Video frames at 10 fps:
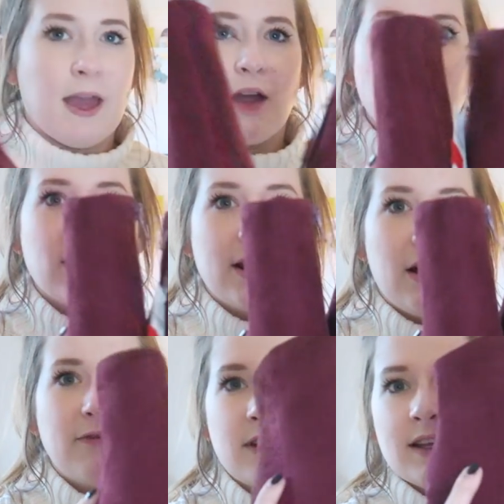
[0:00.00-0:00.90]
But yeah, I really
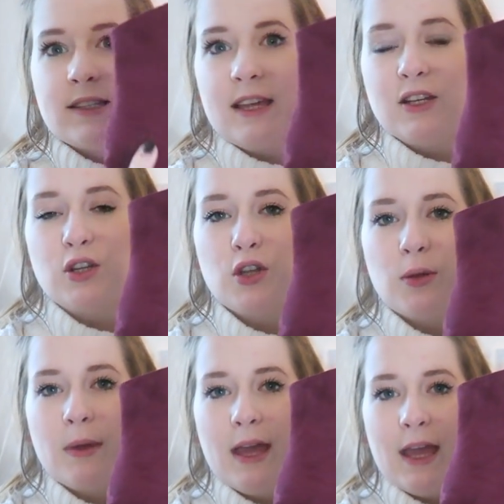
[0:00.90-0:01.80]
love these. They do
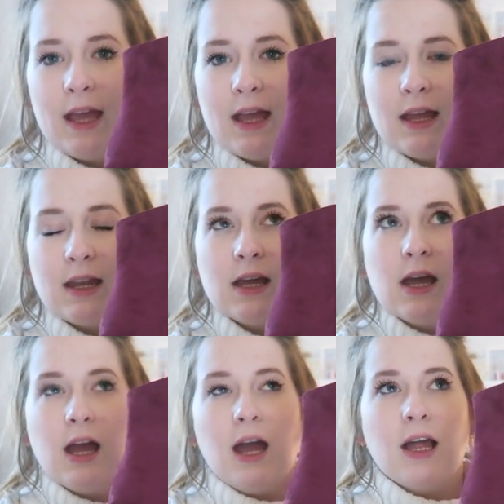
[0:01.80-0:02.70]
them in
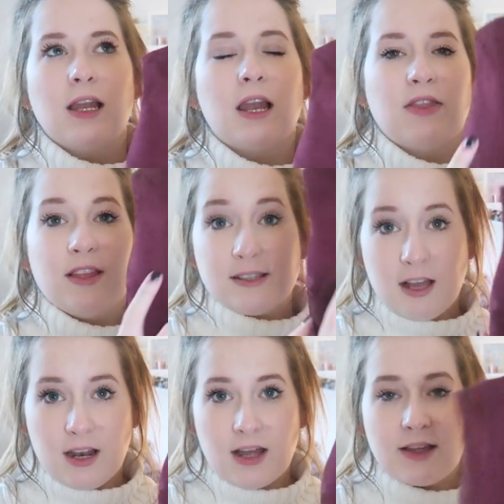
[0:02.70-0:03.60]
this colour.